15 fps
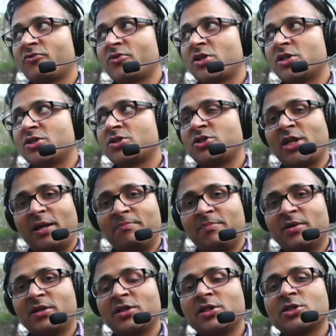sheep.
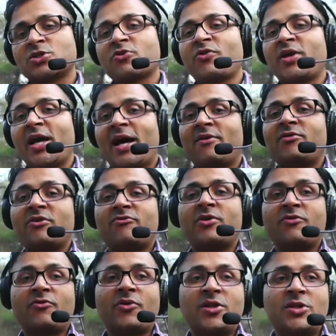So we have different
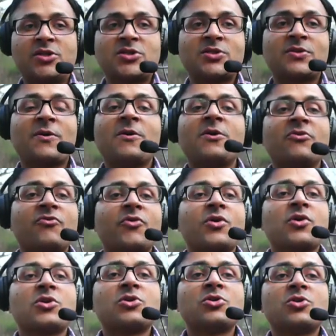words.
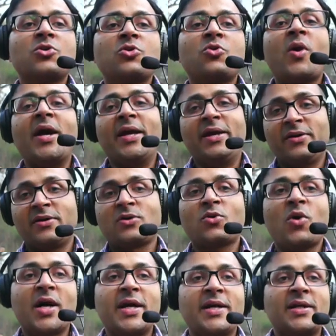Choir
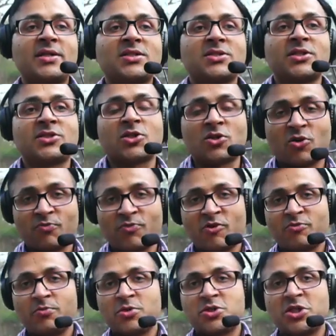it's a group of
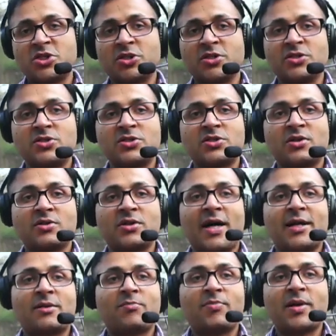musicians that
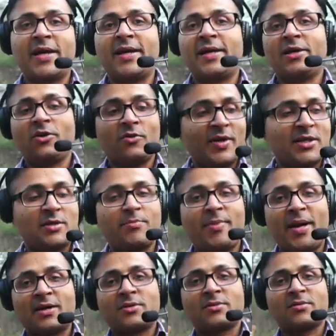play at the
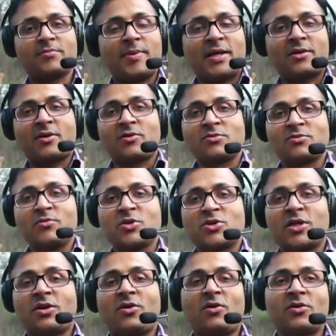background music
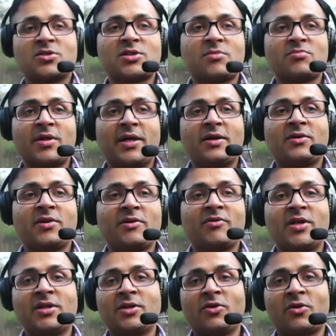or something, even in
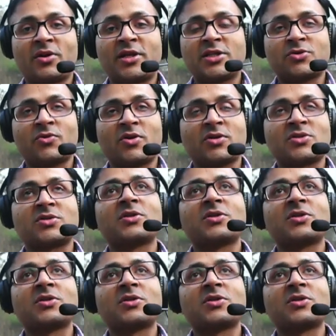the orchestras.